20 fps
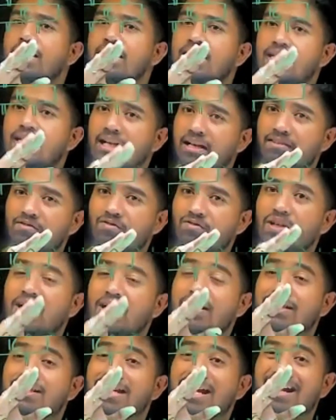
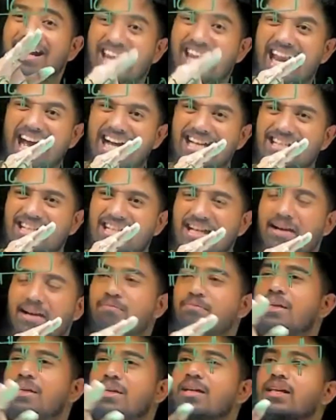converts that larger
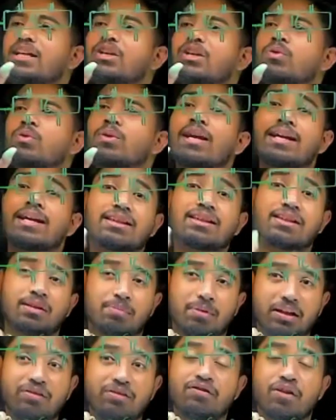number into an
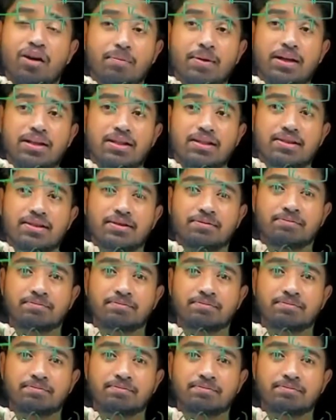IEEE format.